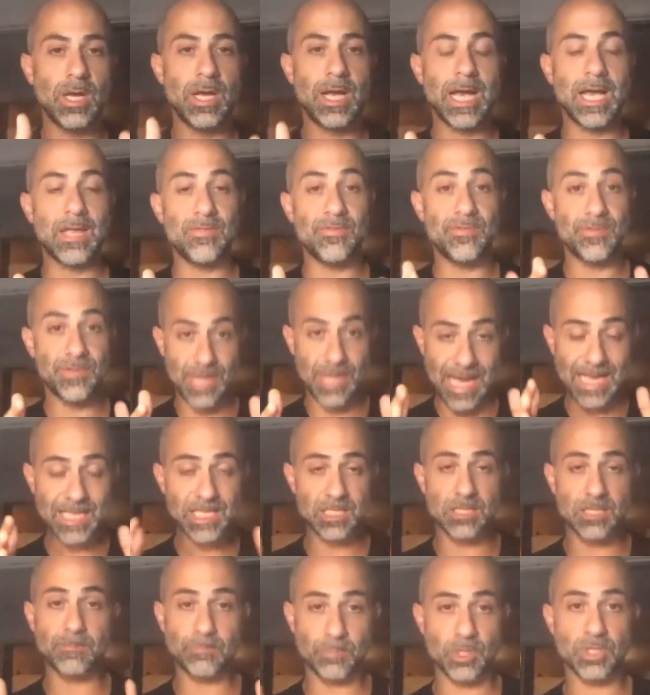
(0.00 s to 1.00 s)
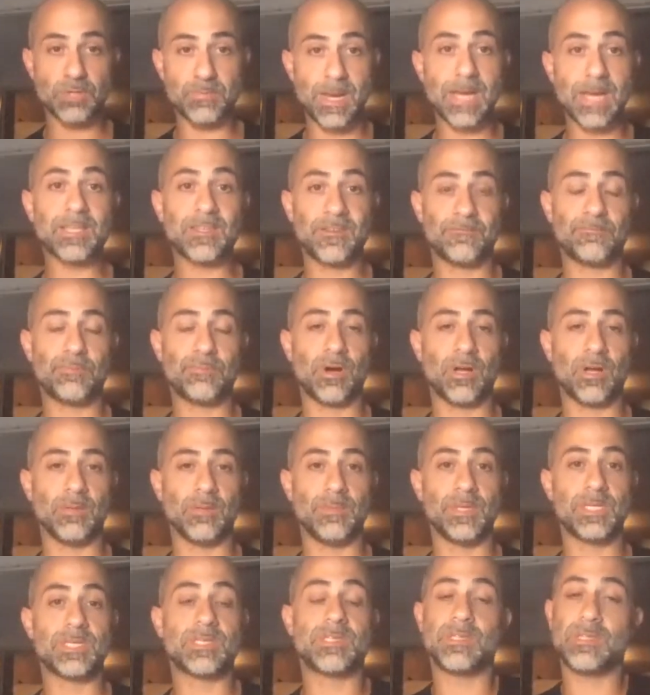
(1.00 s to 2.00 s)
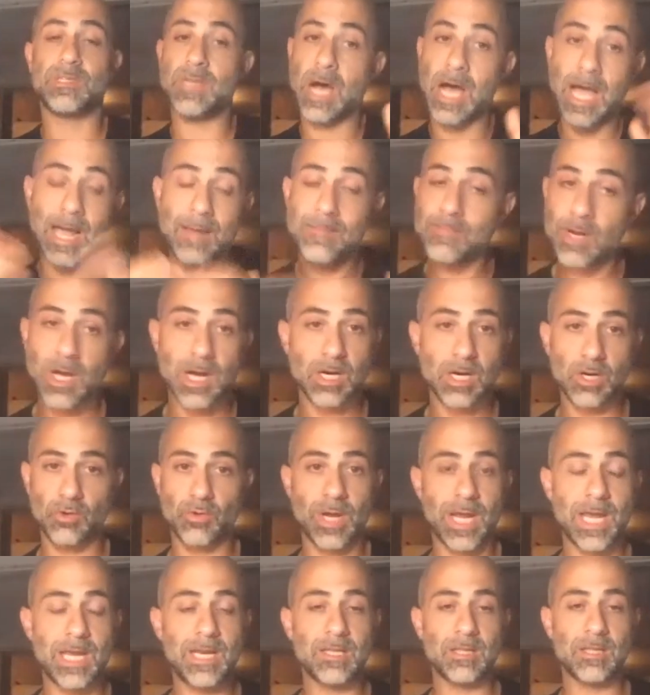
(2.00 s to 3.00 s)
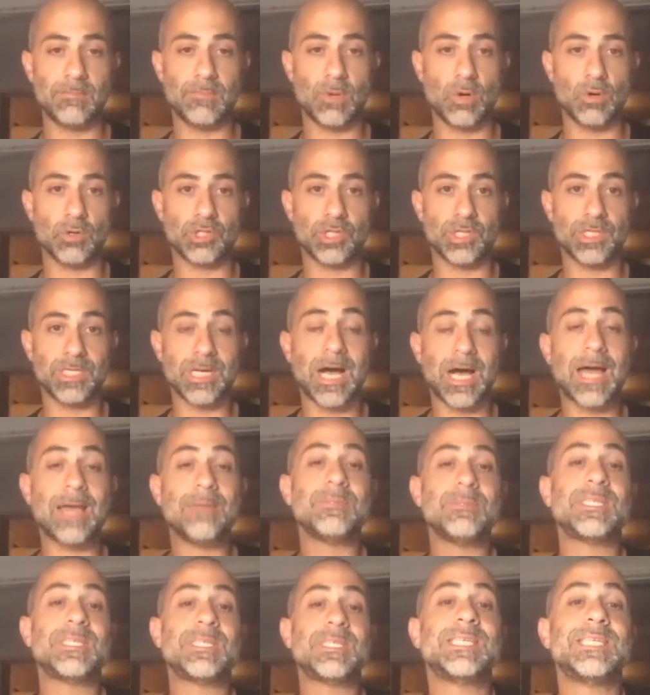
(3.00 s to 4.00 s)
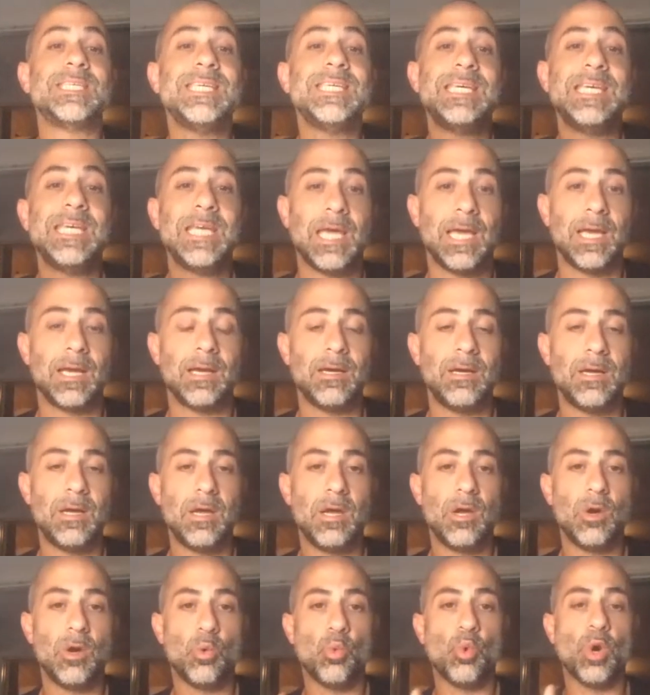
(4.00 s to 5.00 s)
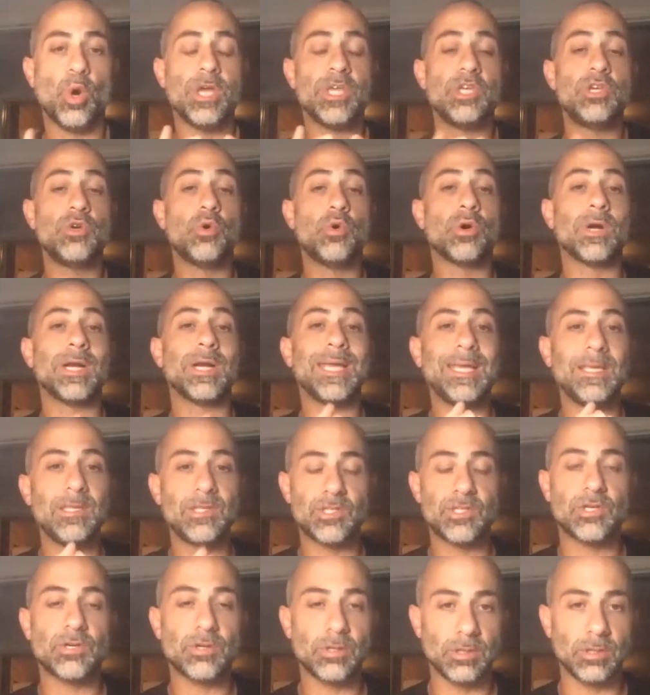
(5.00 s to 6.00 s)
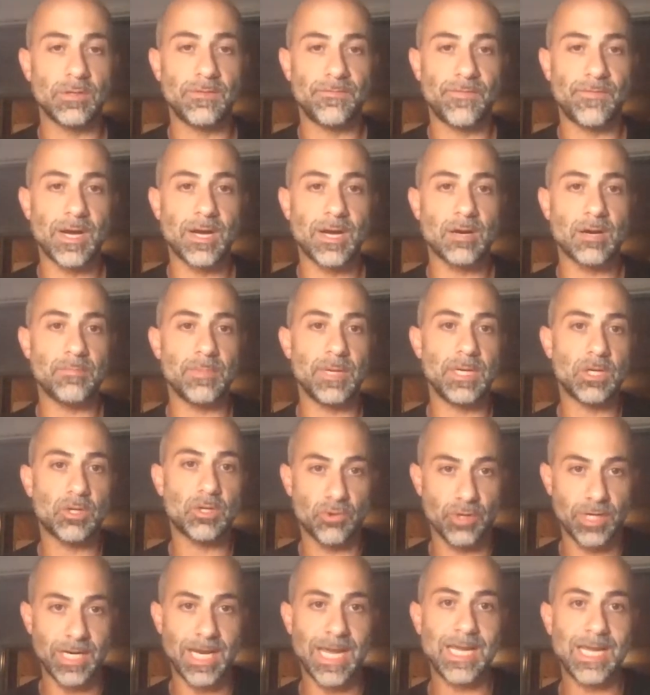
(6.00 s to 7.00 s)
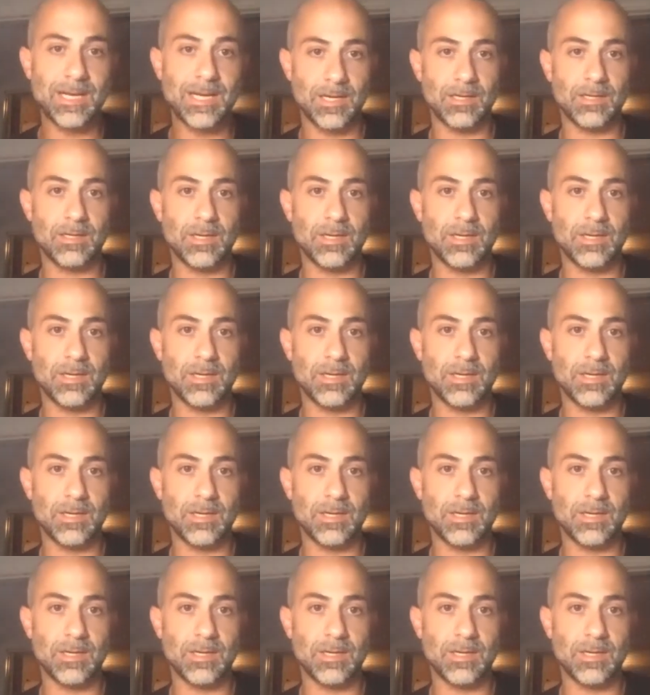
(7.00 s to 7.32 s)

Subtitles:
And that's the perspective problem. I'm not creating the motions. I'm seeing what your internal environment created.